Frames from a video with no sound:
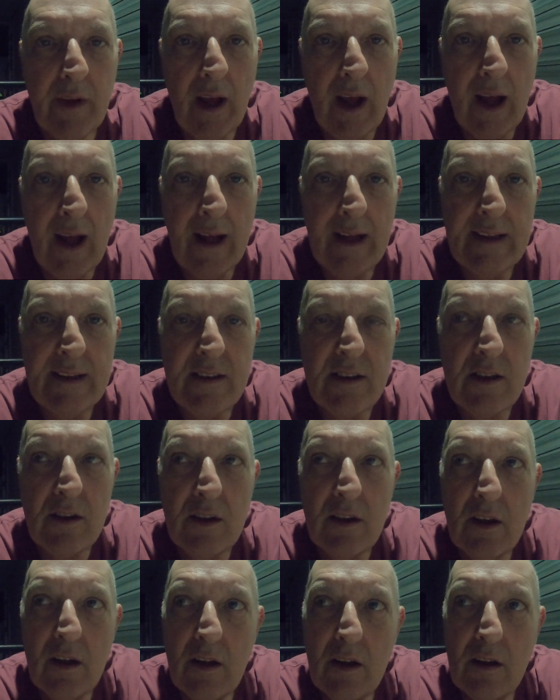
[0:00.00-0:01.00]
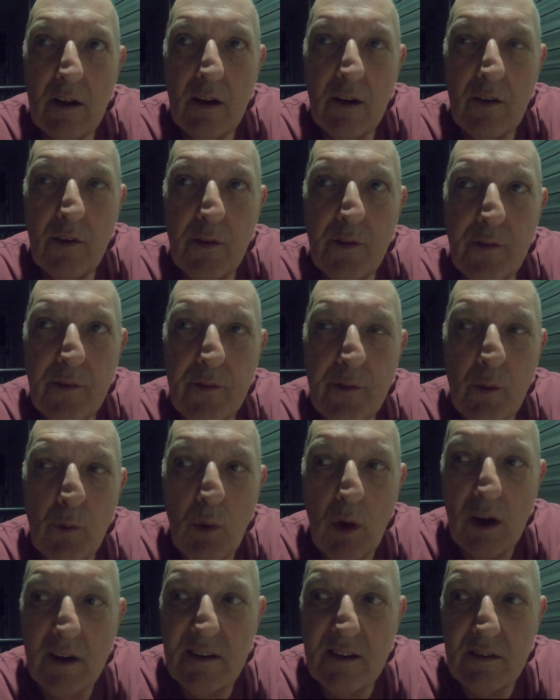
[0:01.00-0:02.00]
And the
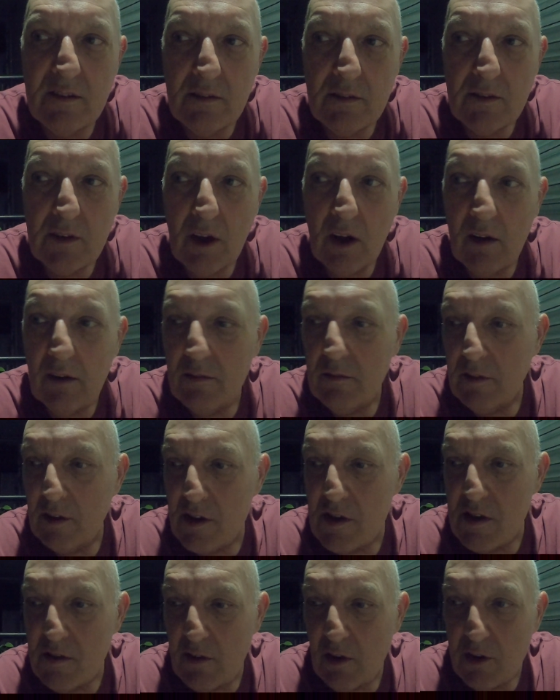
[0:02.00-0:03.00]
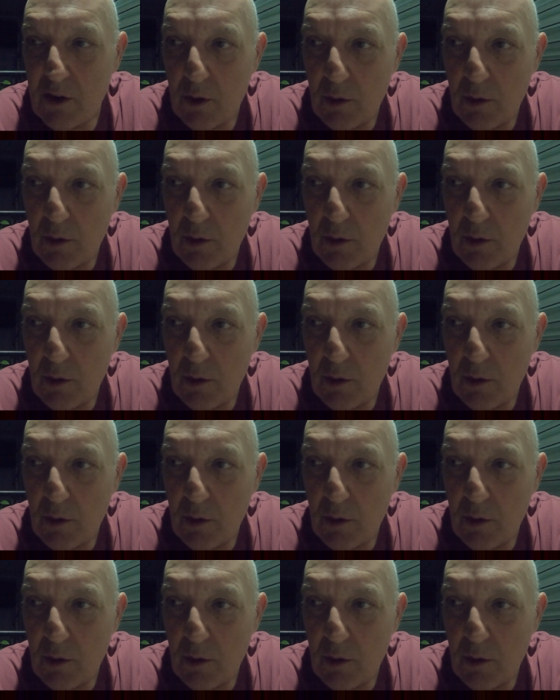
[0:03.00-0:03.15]
one that